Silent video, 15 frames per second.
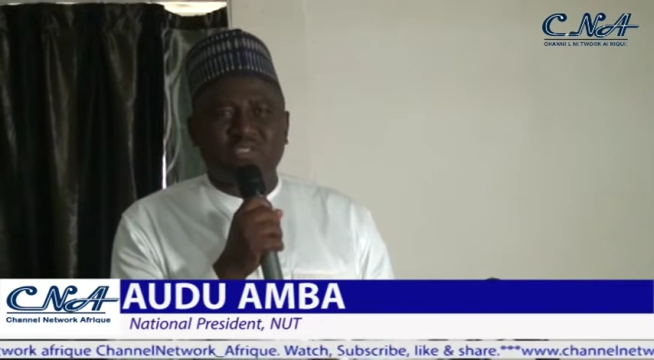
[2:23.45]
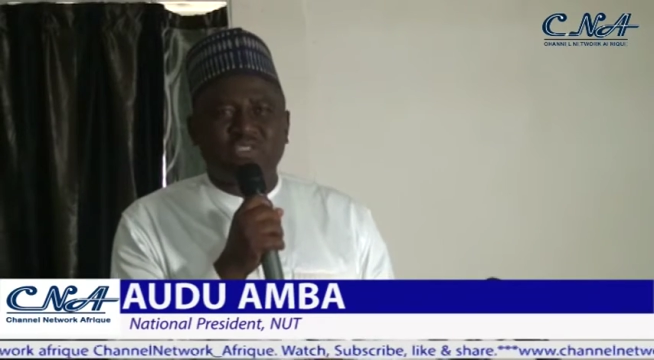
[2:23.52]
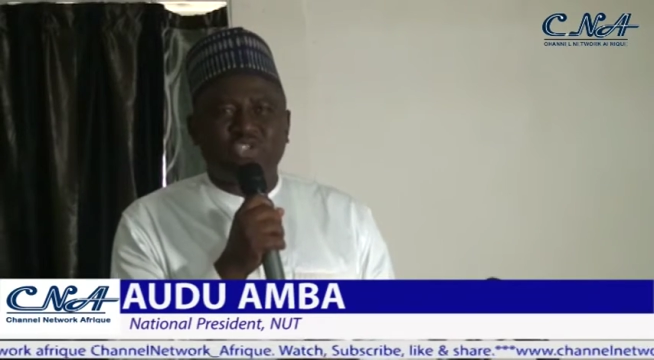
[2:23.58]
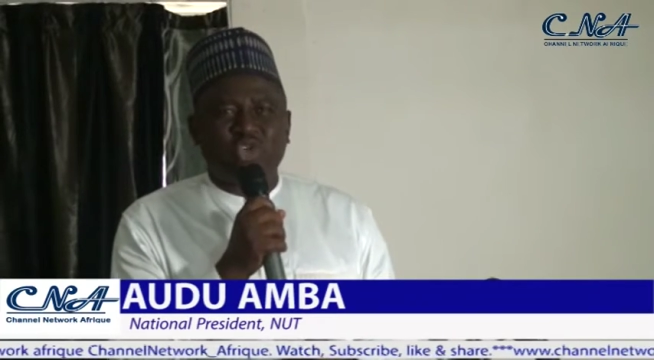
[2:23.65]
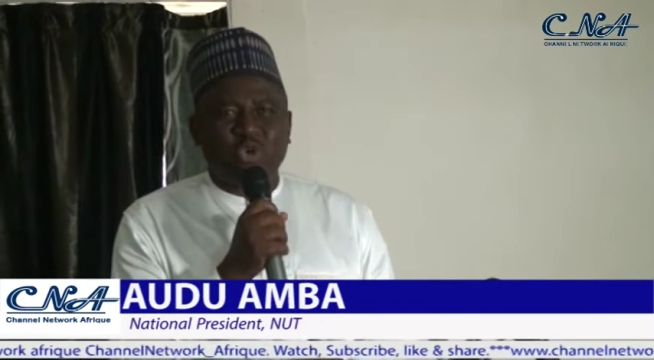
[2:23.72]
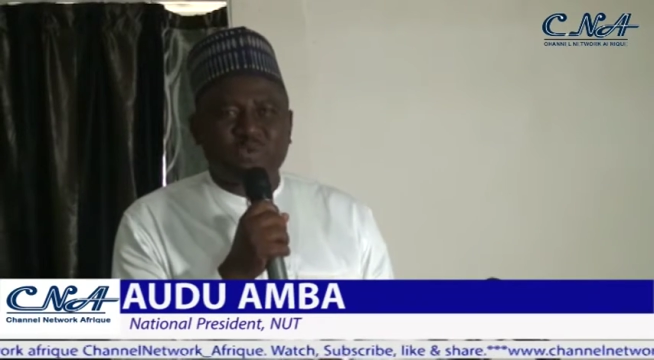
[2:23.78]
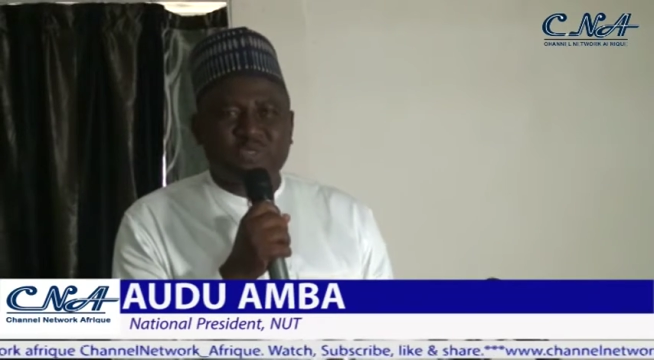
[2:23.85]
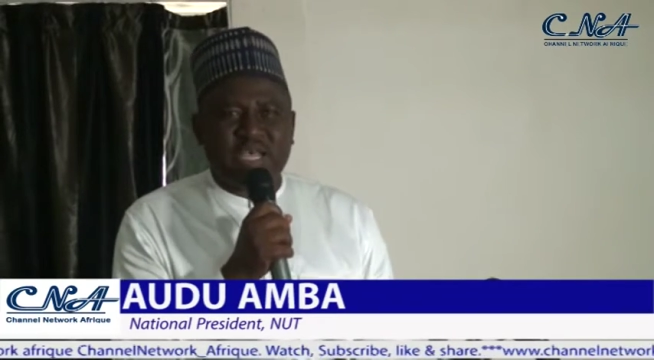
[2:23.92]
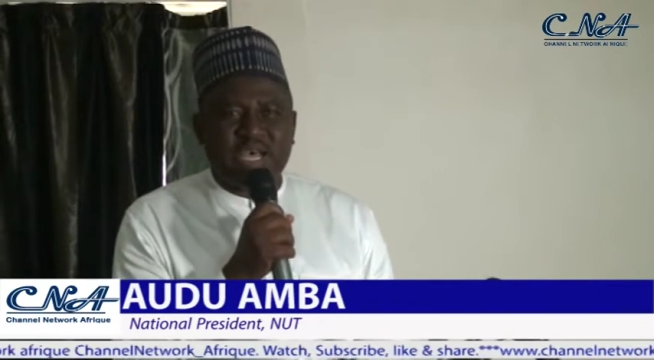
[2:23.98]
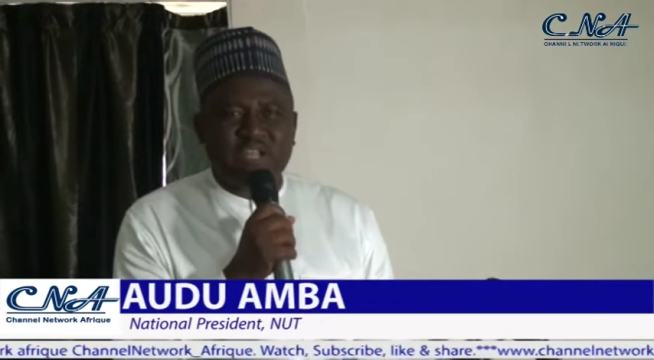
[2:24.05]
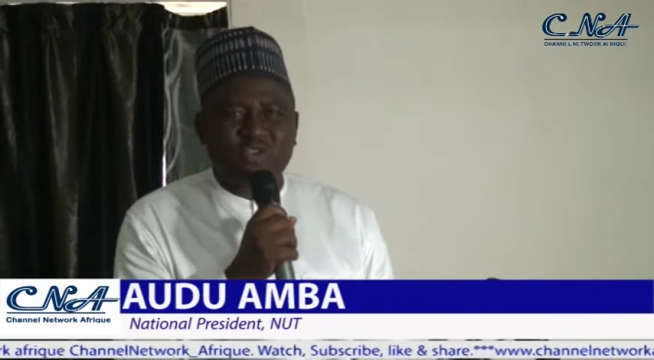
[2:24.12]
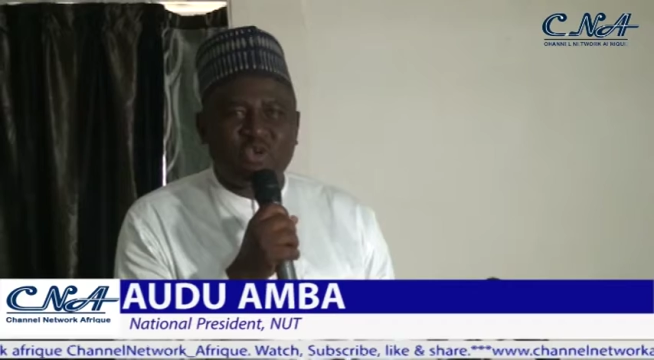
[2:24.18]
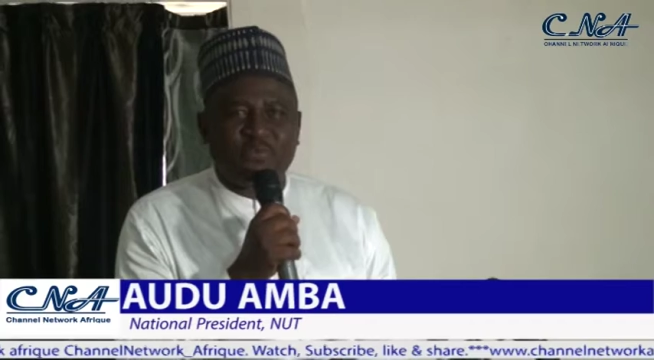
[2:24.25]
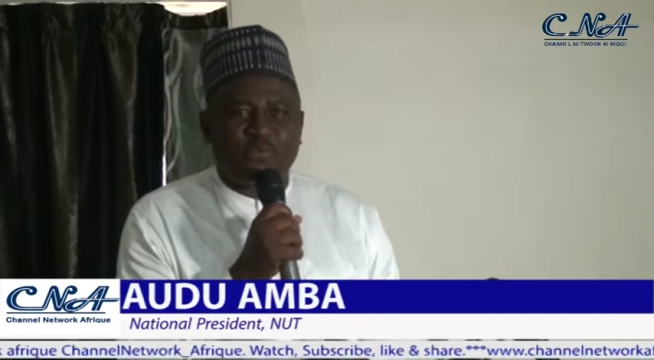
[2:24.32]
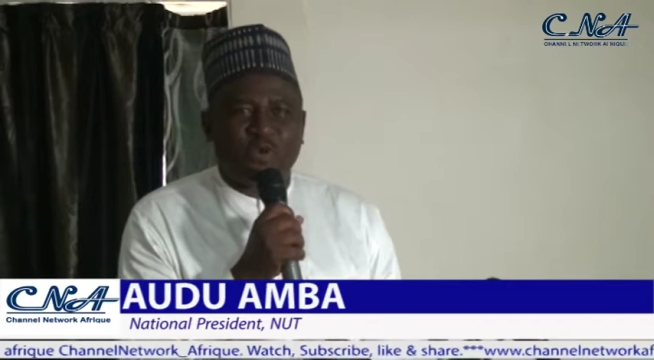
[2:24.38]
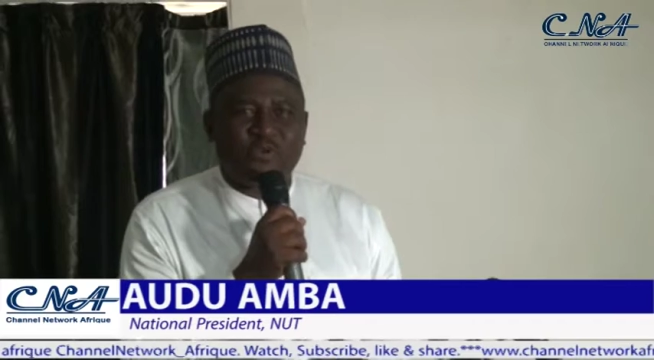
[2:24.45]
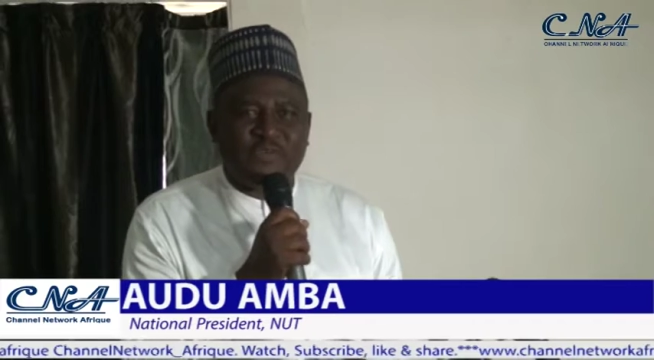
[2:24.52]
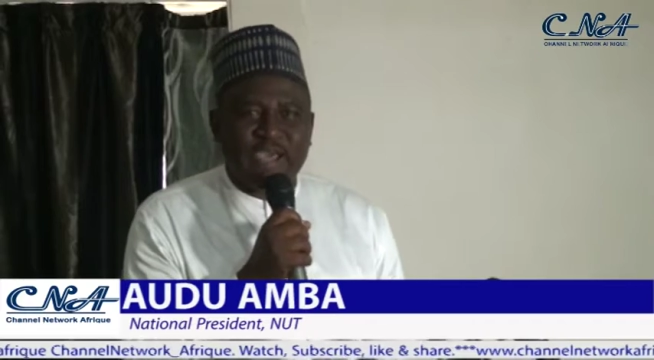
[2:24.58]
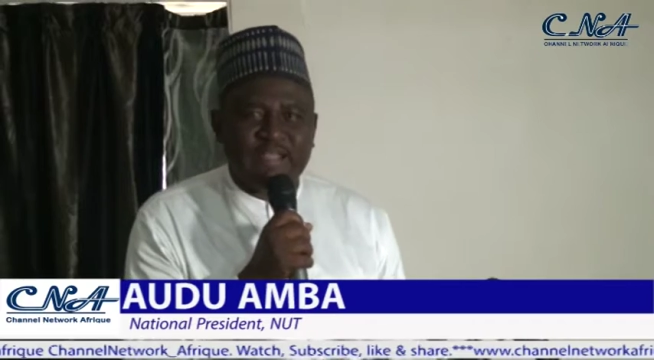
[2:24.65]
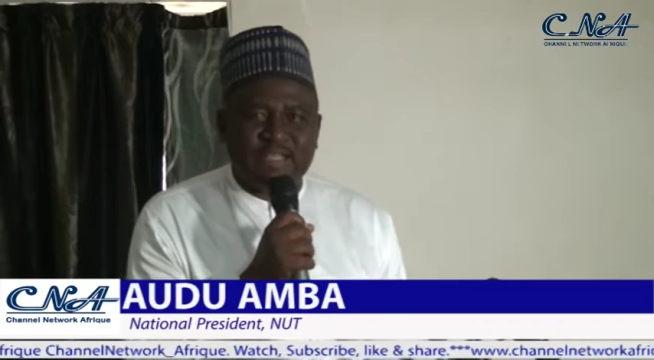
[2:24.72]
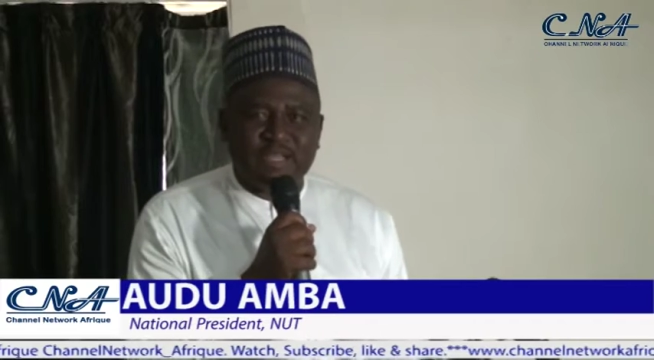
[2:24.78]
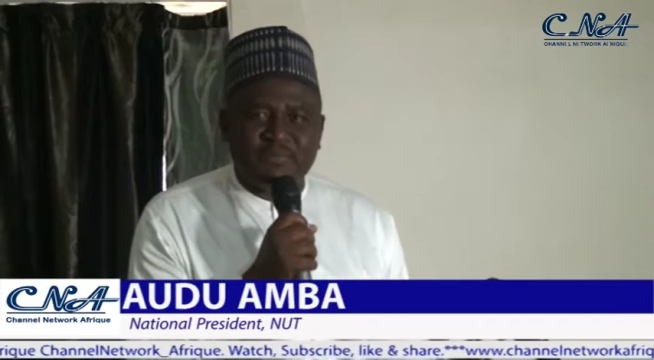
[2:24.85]
jobs are not
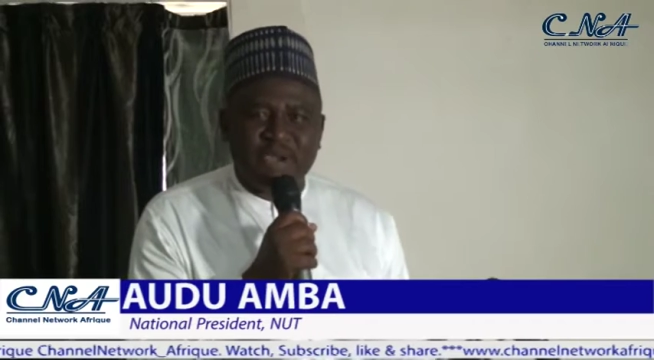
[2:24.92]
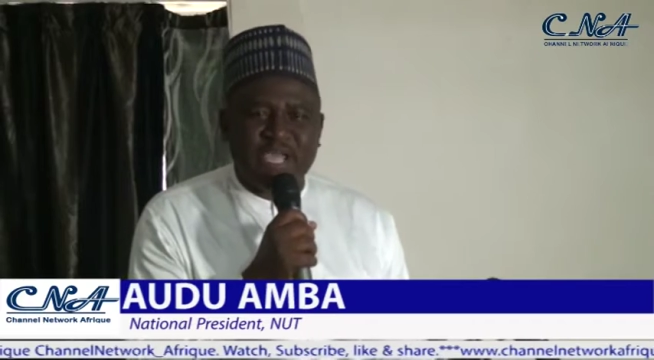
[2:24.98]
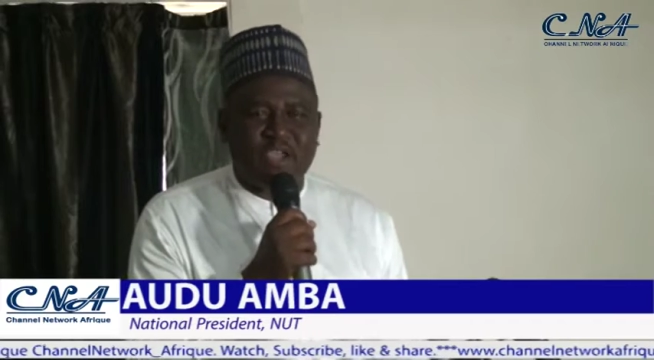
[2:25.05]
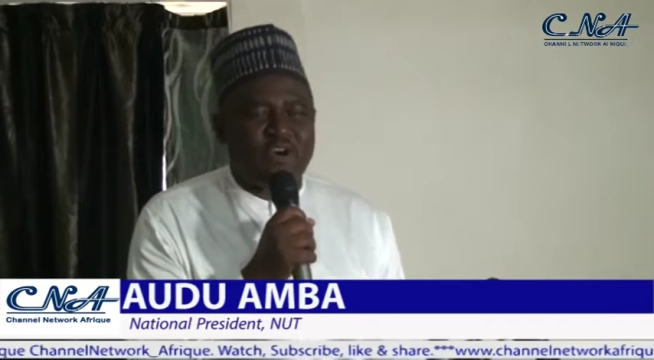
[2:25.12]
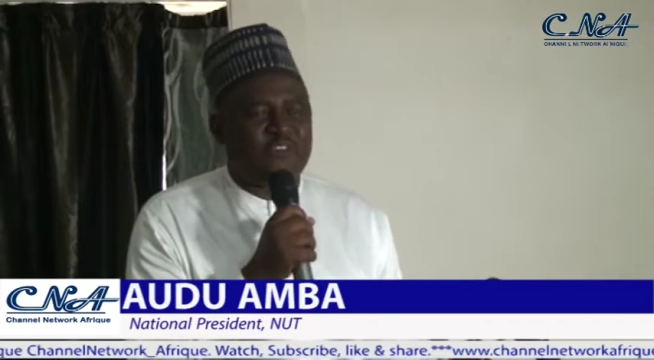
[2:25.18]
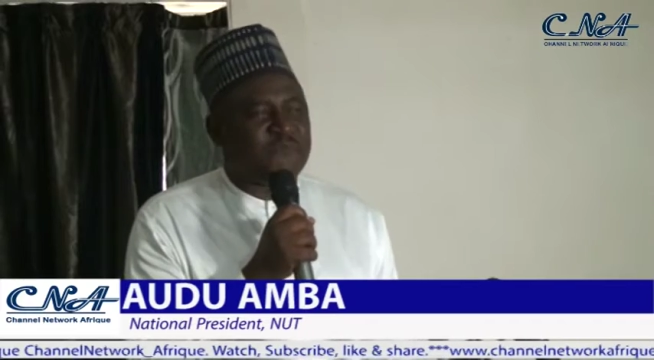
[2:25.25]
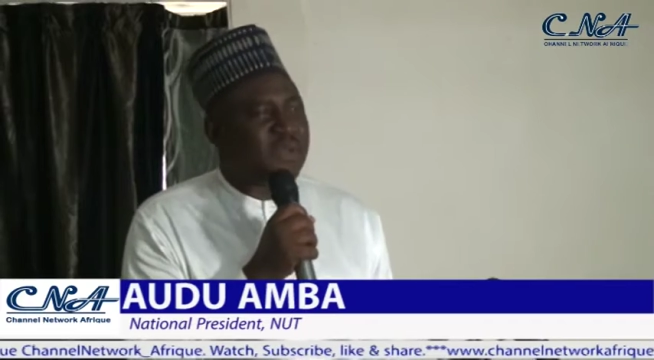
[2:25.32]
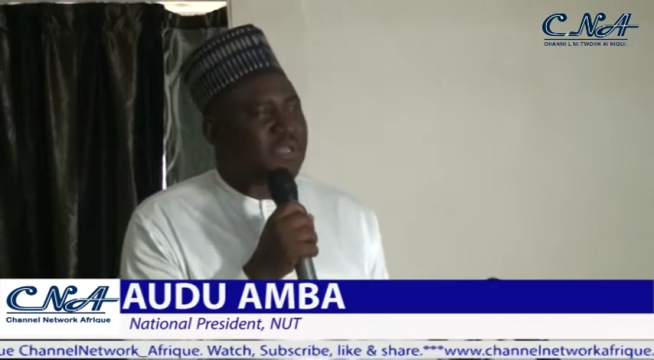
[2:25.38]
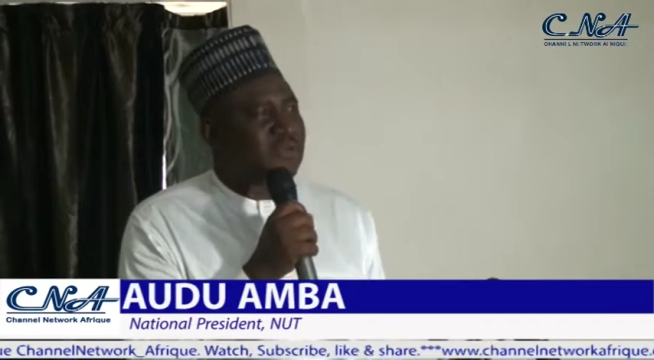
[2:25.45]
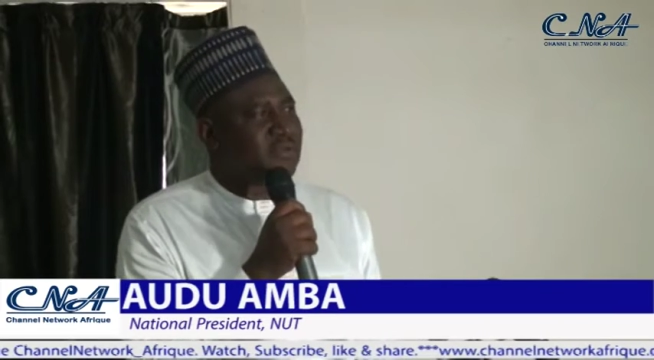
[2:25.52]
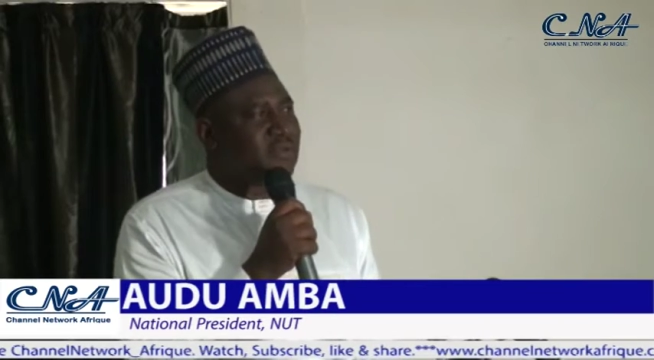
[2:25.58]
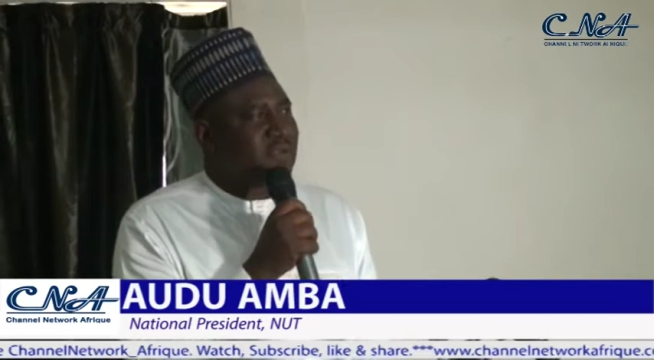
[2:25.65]
provided by government.